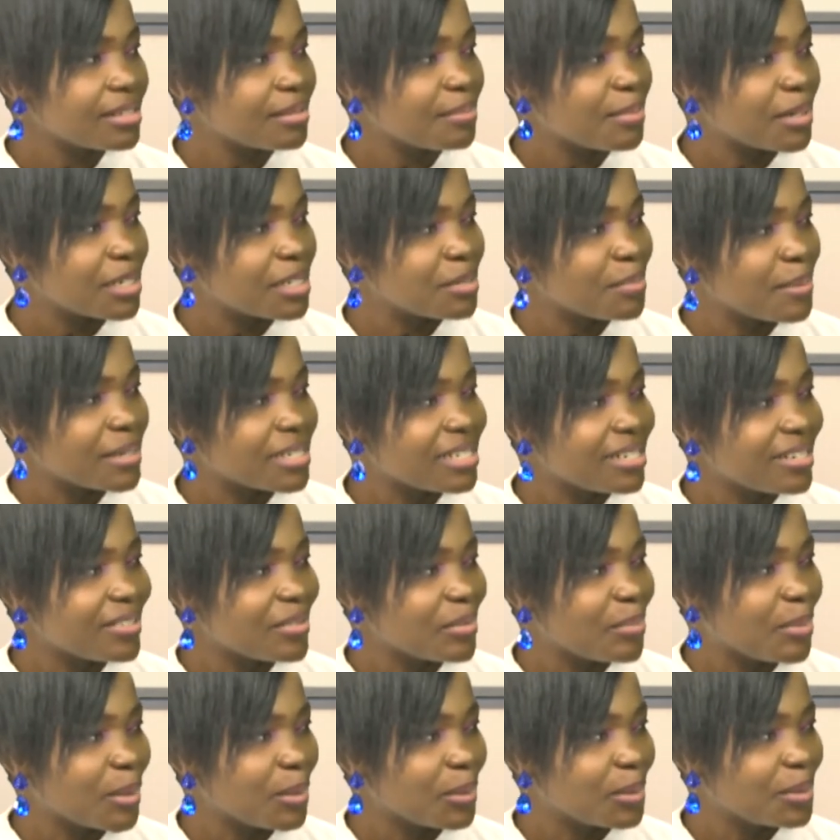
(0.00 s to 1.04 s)
mean
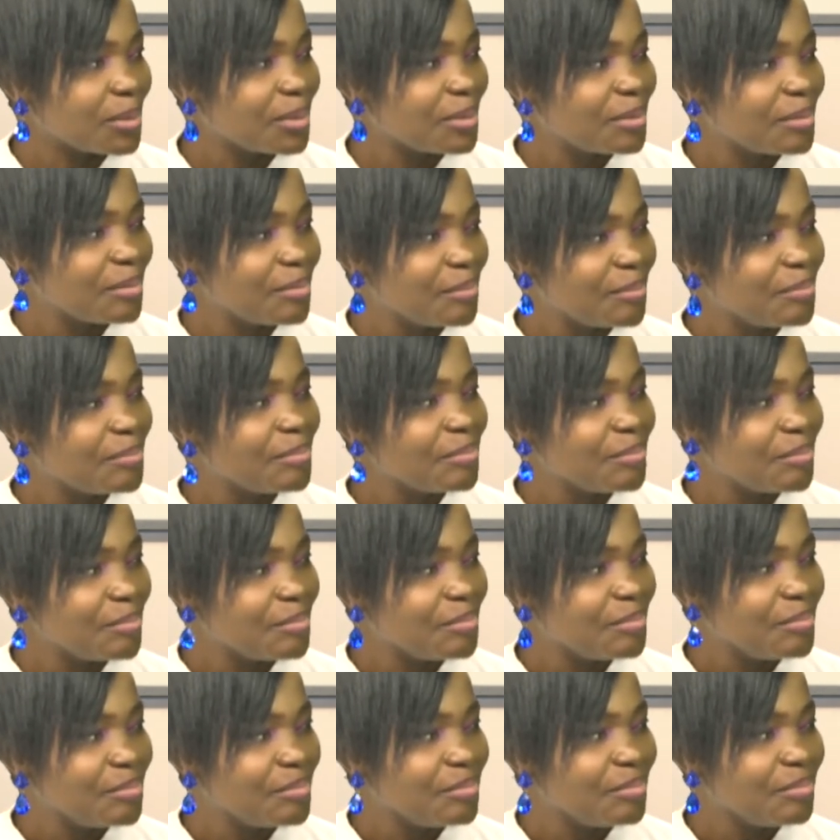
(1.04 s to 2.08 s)
of
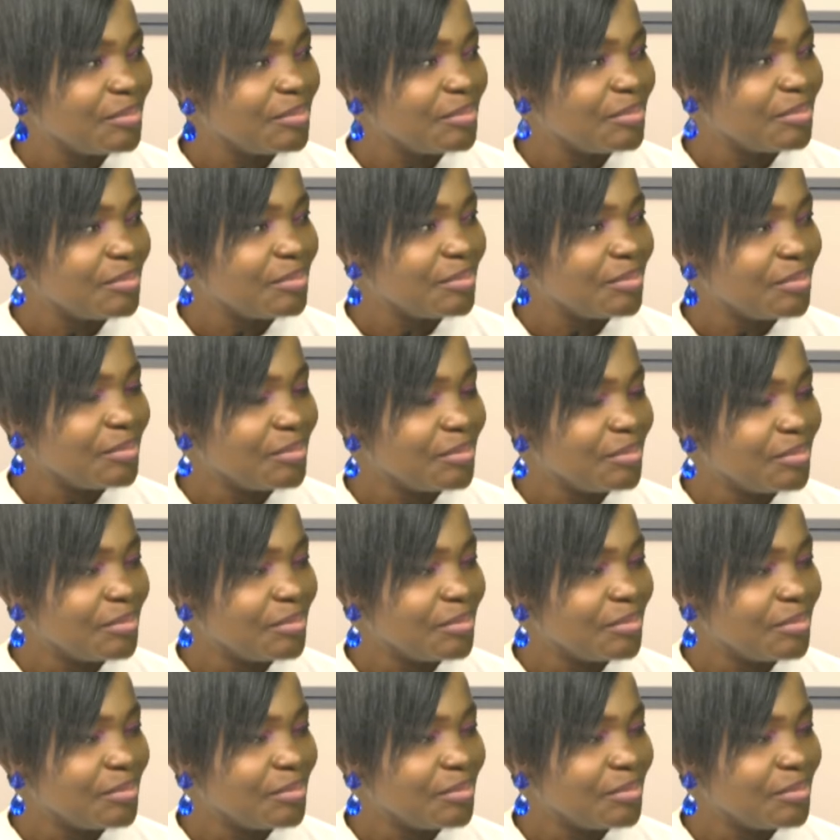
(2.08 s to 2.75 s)
course, I